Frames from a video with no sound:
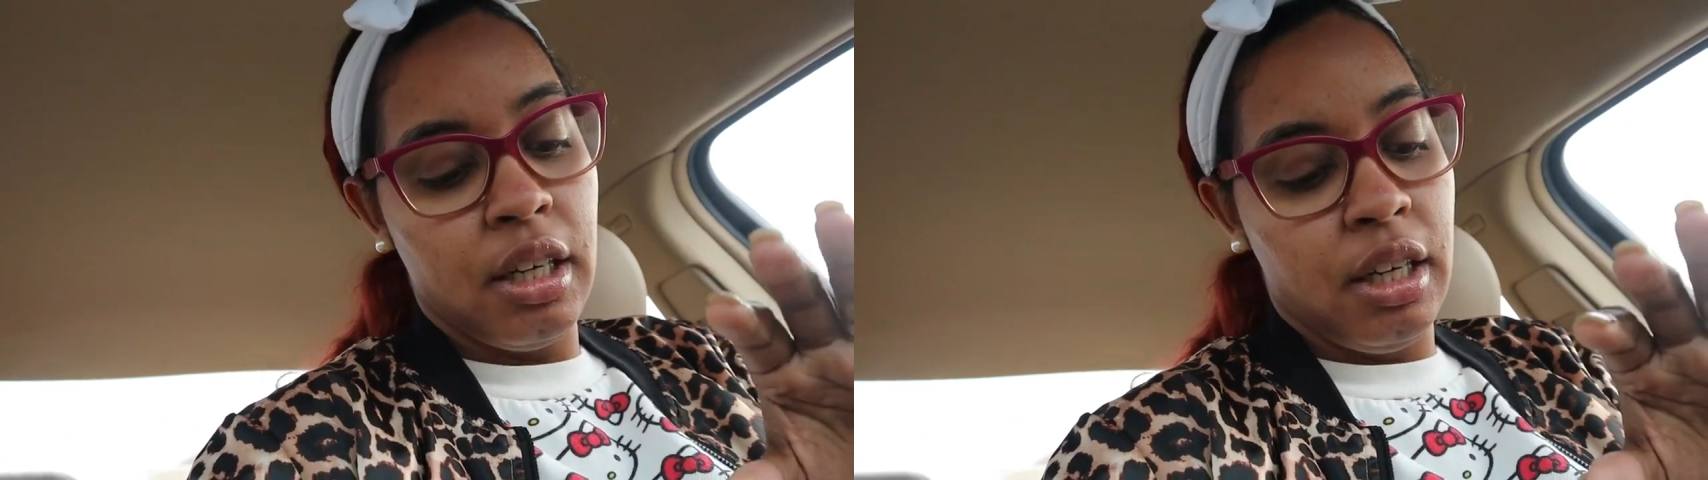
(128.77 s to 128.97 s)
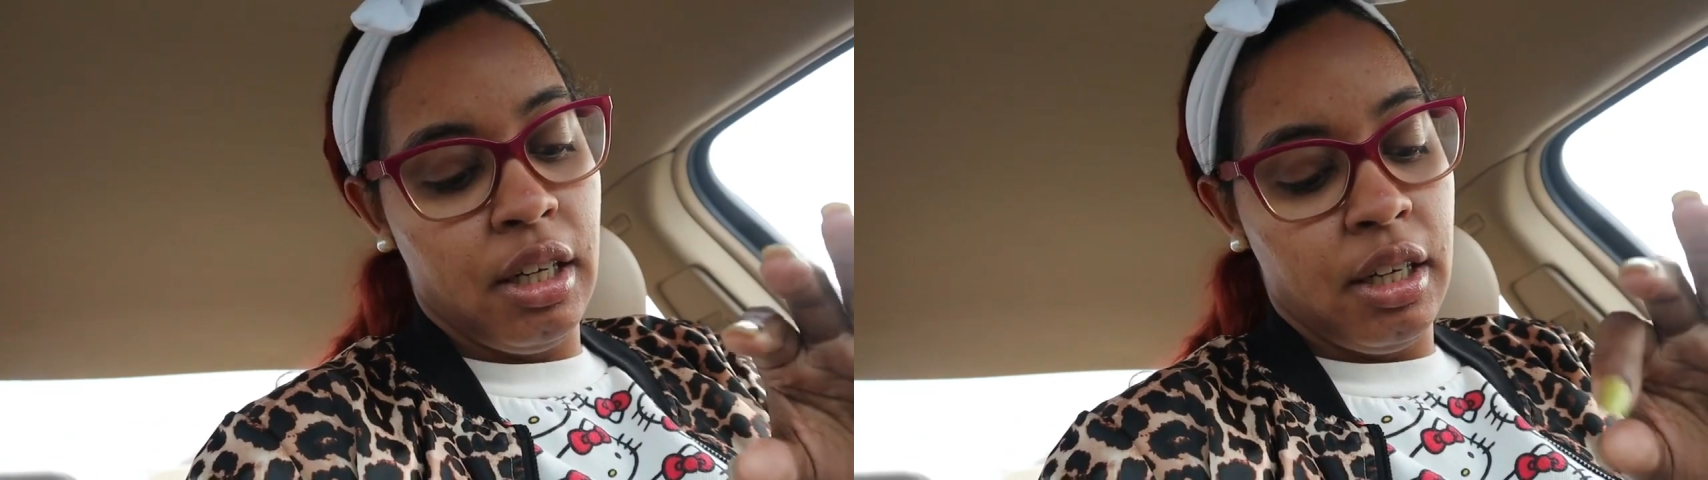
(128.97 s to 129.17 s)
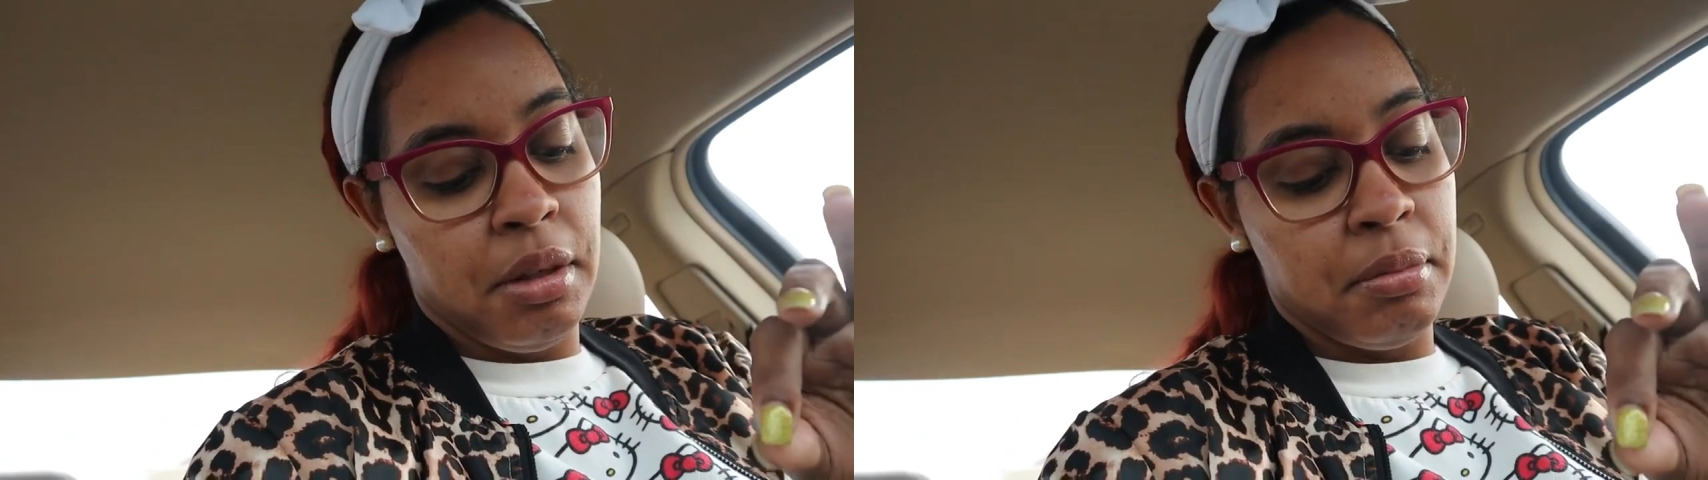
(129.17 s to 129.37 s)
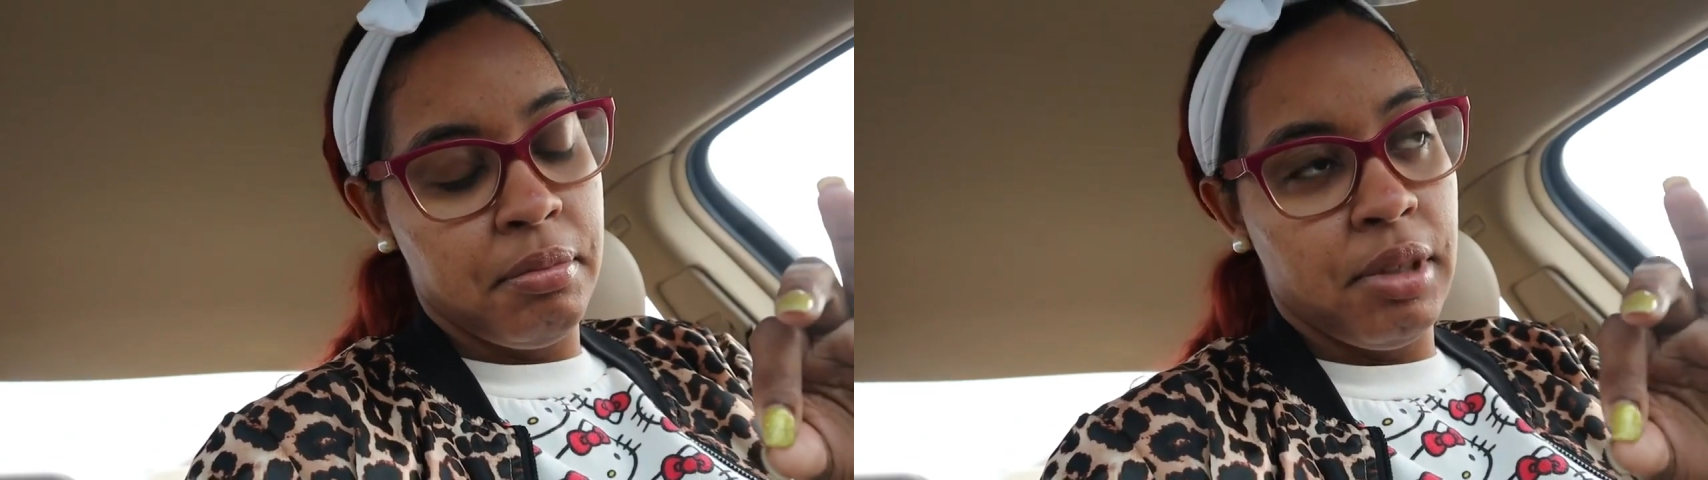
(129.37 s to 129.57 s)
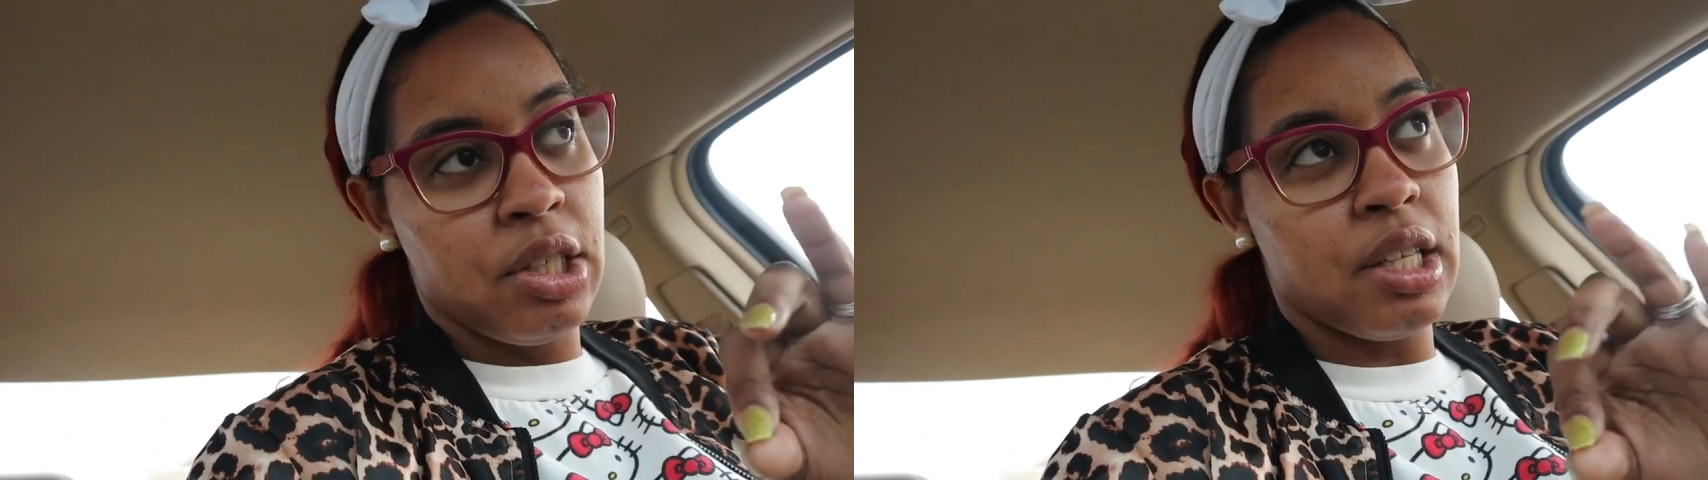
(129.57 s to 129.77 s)

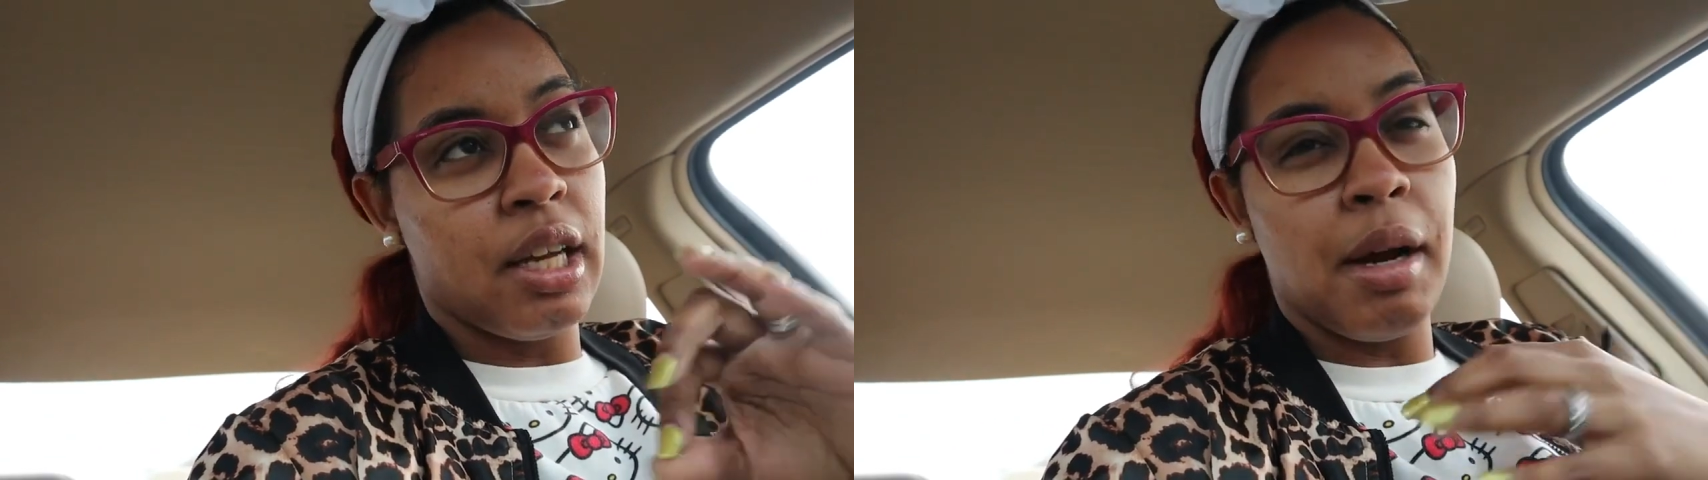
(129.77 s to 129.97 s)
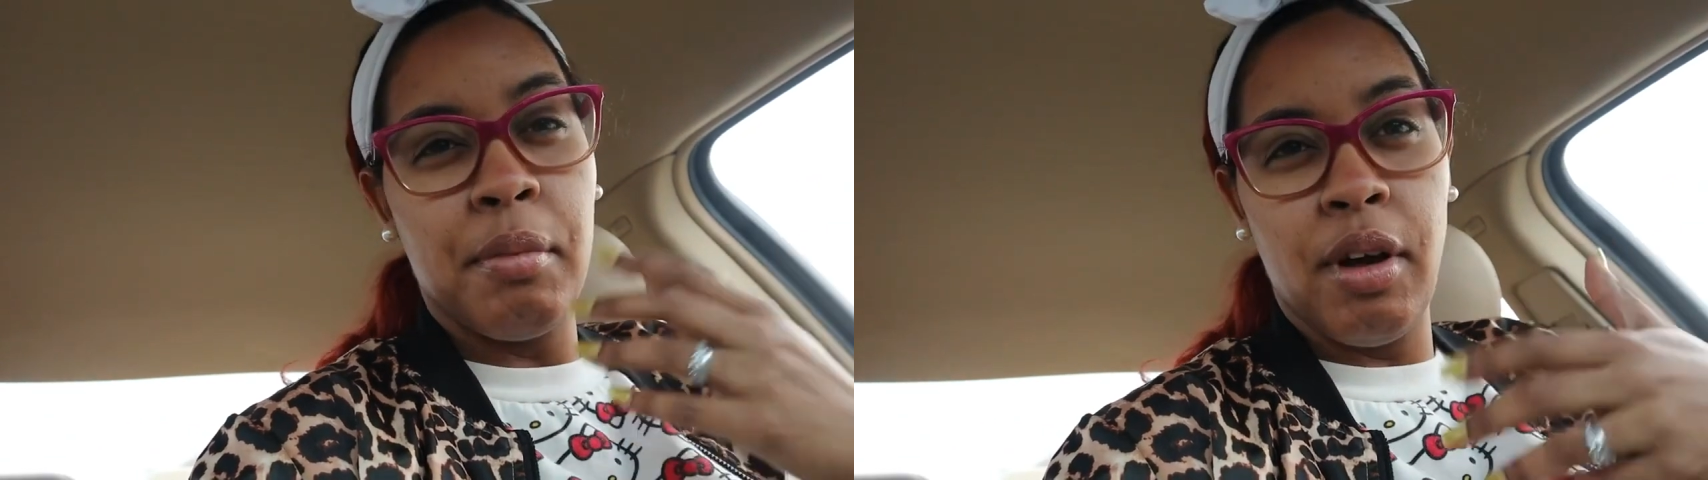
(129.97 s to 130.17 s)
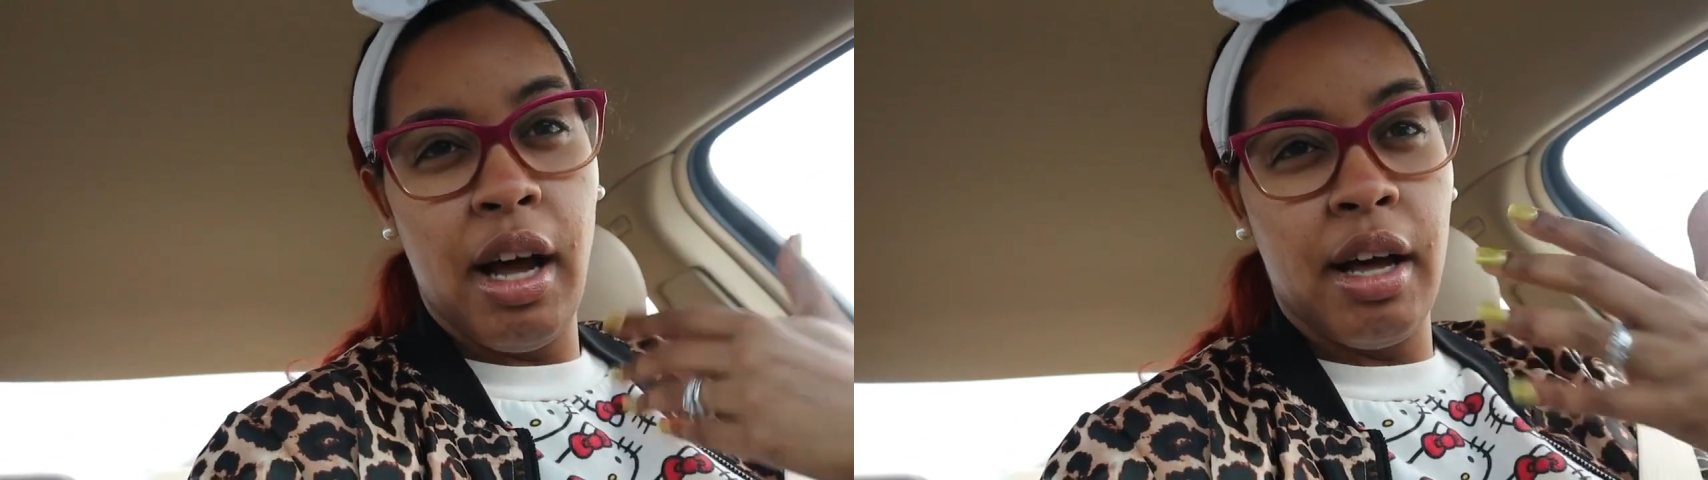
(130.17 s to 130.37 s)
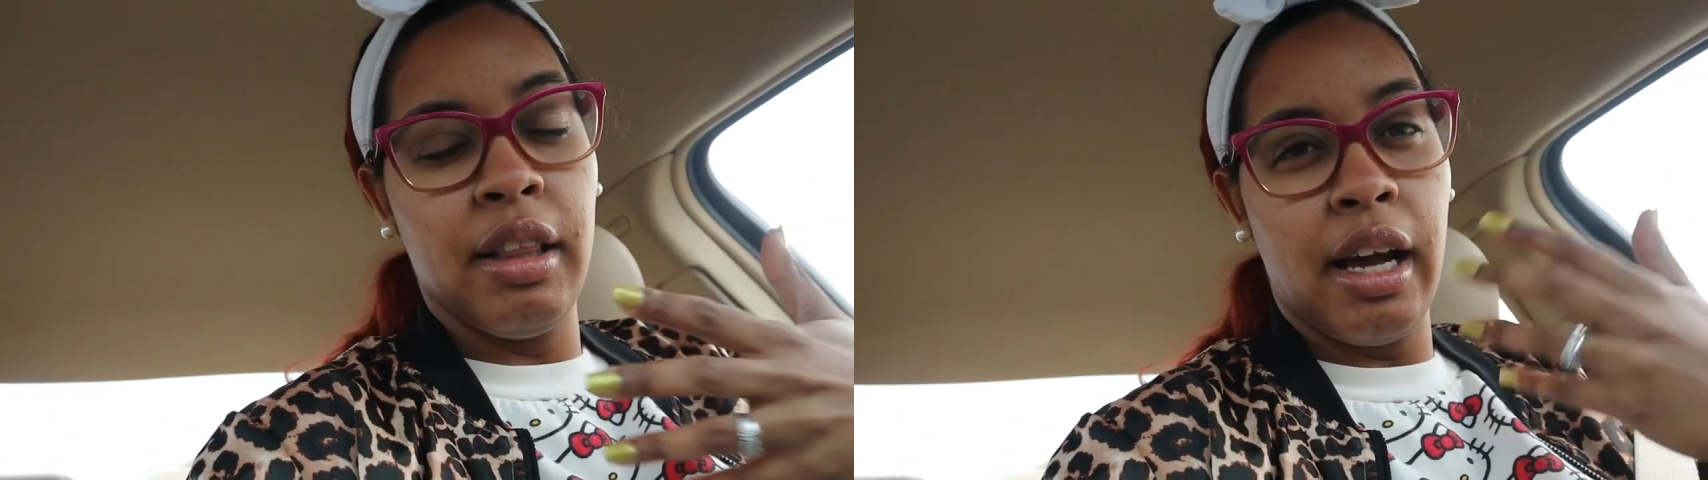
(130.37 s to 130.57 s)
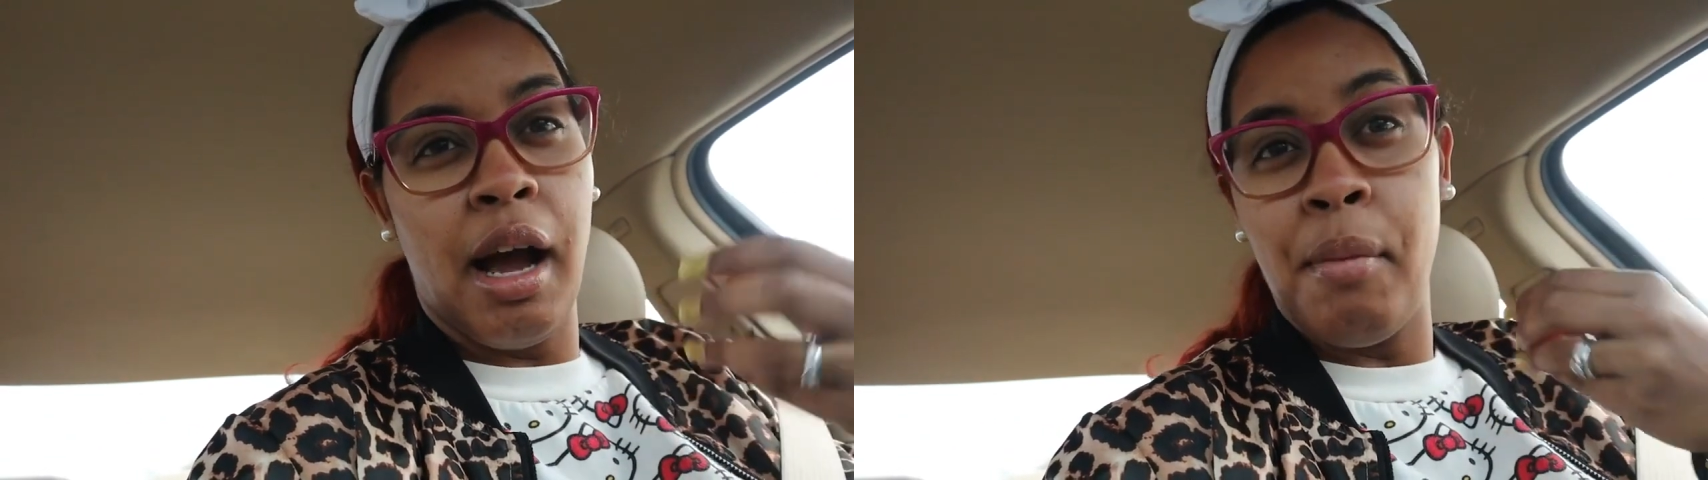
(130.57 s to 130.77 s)
Um, it's like I'm I,
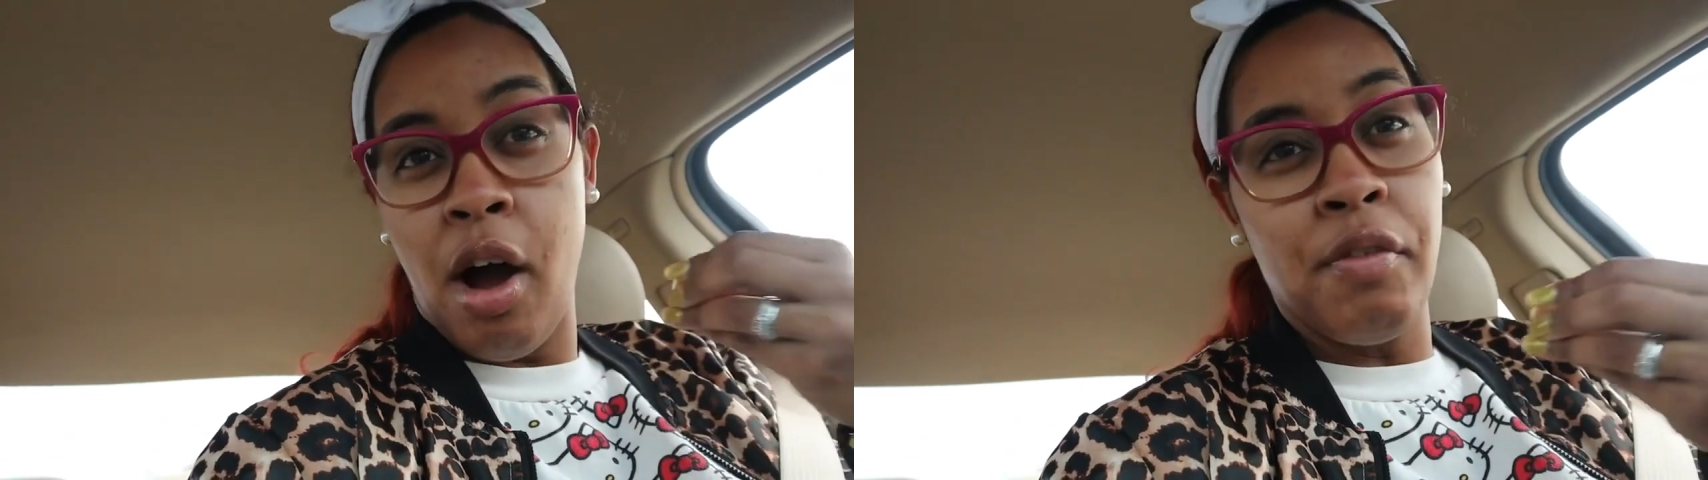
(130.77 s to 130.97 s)
like I'm,